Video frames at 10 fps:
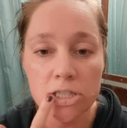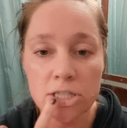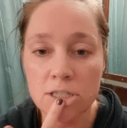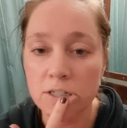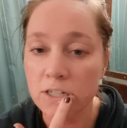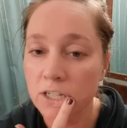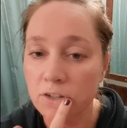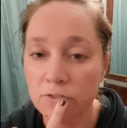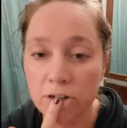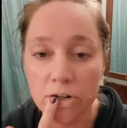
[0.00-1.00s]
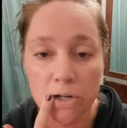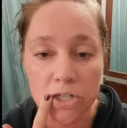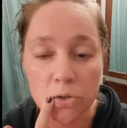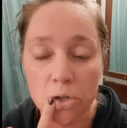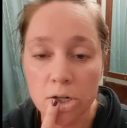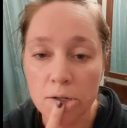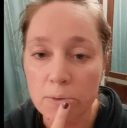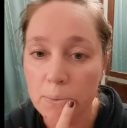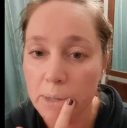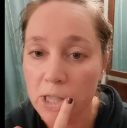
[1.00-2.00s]
This is an evening ritual,
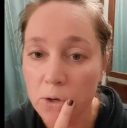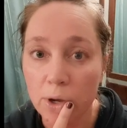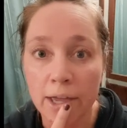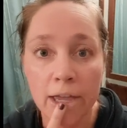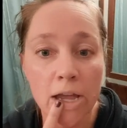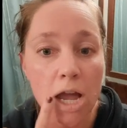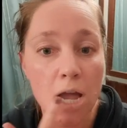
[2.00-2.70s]
by the way.